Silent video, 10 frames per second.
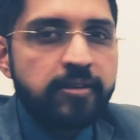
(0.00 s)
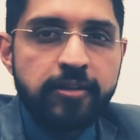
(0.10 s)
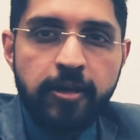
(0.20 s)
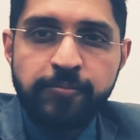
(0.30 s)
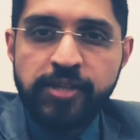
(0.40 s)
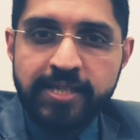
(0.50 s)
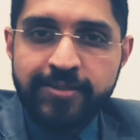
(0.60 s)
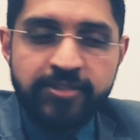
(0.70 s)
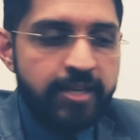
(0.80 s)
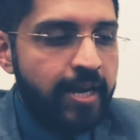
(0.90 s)
The
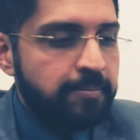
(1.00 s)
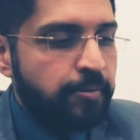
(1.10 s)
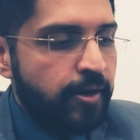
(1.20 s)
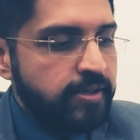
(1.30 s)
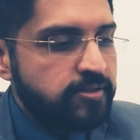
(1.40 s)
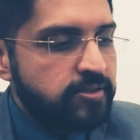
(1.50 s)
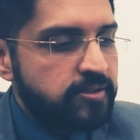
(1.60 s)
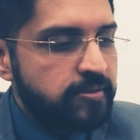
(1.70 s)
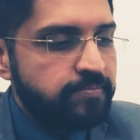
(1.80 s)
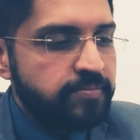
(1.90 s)
objectives and endpoints.
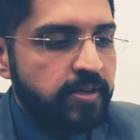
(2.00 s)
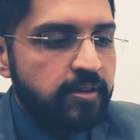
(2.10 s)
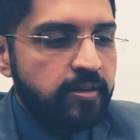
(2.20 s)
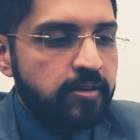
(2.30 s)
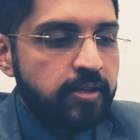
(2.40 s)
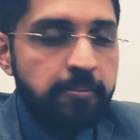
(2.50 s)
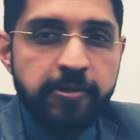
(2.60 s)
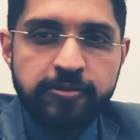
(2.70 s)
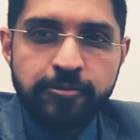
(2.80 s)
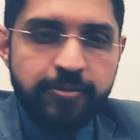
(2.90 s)

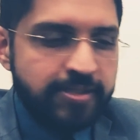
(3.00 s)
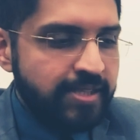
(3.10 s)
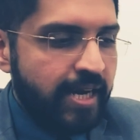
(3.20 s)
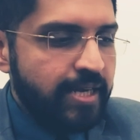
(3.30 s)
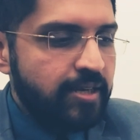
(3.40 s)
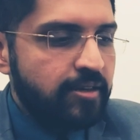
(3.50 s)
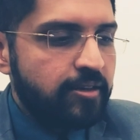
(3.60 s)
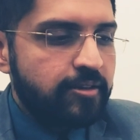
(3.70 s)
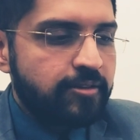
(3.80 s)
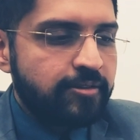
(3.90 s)
Number 2, design.
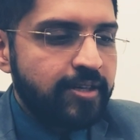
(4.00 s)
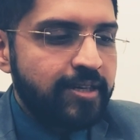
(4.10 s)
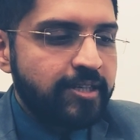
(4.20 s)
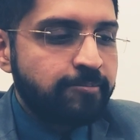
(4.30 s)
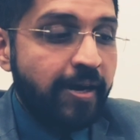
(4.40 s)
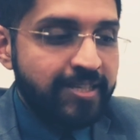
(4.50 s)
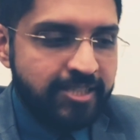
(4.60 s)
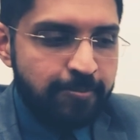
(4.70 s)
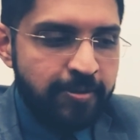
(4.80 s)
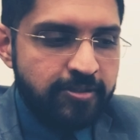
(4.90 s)
3 is
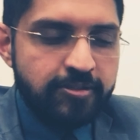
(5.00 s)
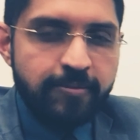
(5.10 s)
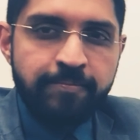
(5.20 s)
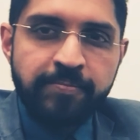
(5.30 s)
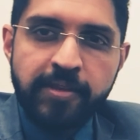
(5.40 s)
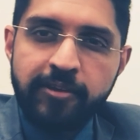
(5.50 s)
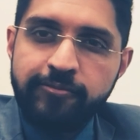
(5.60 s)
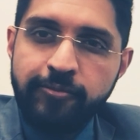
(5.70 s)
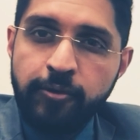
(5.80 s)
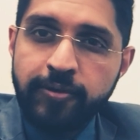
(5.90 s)
participants.
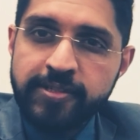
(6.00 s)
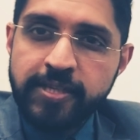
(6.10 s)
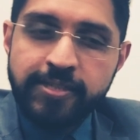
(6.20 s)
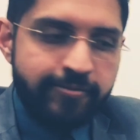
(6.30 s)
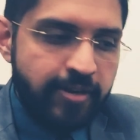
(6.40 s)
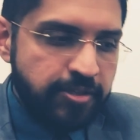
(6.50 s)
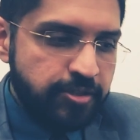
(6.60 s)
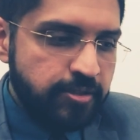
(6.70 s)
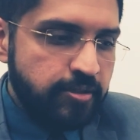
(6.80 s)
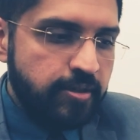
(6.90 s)
4 is
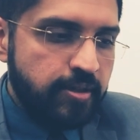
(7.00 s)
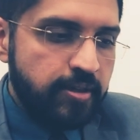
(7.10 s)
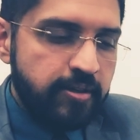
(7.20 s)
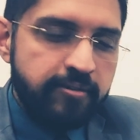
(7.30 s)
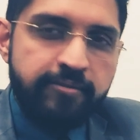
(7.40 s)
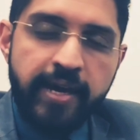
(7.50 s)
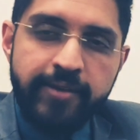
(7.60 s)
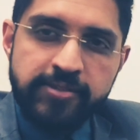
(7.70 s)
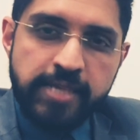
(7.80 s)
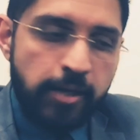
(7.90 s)
intervention.
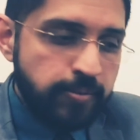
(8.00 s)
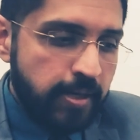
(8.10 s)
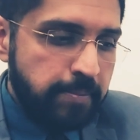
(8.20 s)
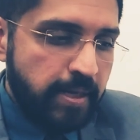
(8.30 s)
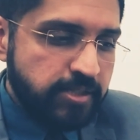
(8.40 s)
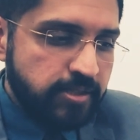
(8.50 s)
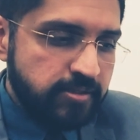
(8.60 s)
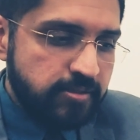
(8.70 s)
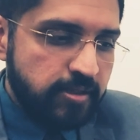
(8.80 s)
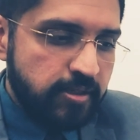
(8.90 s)
5 is outcome
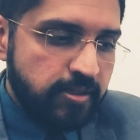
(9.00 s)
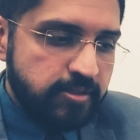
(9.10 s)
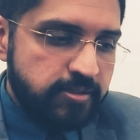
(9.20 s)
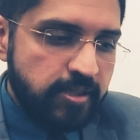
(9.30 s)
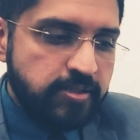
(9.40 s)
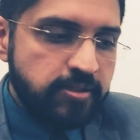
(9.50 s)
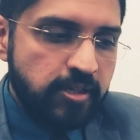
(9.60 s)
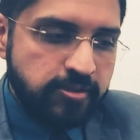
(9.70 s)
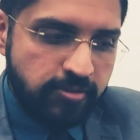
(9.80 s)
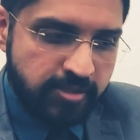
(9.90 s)
measures. 6
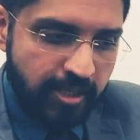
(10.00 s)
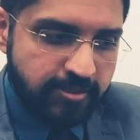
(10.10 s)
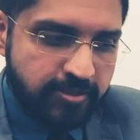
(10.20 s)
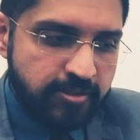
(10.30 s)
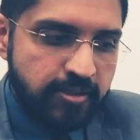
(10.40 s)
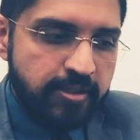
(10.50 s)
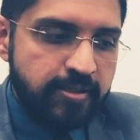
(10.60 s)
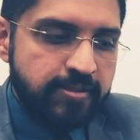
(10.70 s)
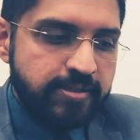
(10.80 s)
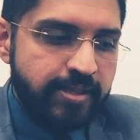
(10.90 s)
is results.
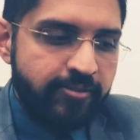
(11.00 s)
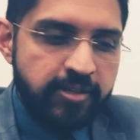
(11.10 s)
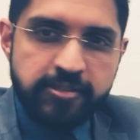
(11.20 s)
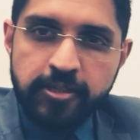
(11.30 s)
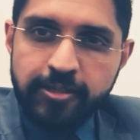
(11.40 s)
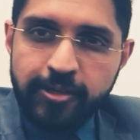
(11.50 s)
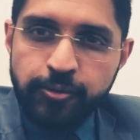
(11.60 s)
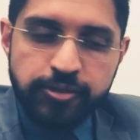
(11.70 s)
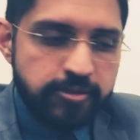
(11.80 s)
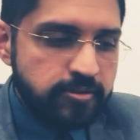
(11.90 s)
7 is
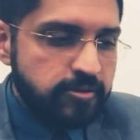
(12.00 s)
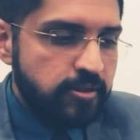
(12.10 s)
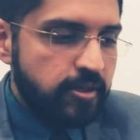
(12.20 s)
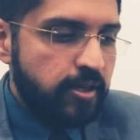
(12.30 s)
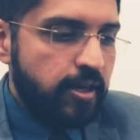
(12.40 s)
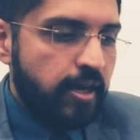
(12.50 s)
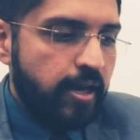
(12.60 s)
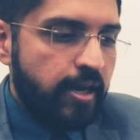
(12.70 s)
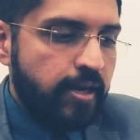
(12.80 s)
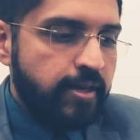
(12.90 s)
conclusions.
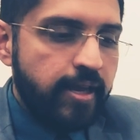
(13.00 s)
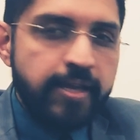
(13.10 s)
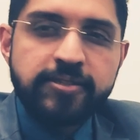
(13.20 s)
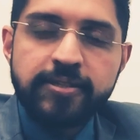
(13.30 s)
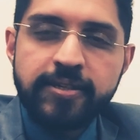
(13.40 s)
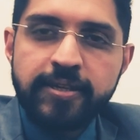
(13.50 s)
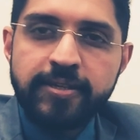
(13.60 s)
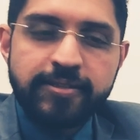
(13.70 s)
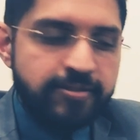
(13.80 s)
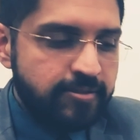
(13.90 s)
And 8
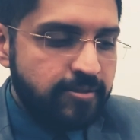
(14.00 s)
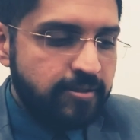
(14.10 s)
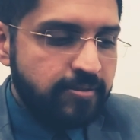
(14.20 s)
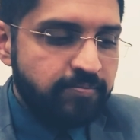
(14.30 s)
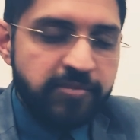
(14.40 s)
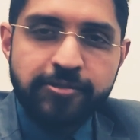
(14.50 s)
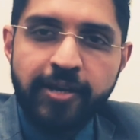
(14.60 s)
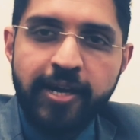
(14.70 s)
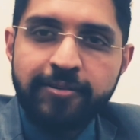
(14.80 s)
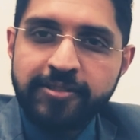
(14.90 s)
is the
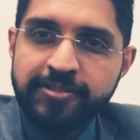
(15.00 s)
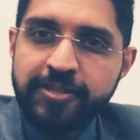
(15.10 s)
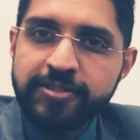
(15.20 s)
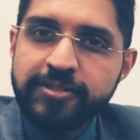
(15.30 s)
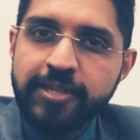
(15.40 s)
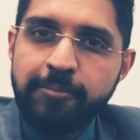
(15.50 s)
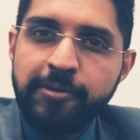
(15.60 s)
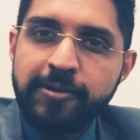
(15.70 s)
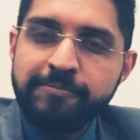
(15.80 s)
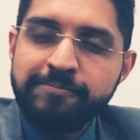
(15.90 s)
trial registration number.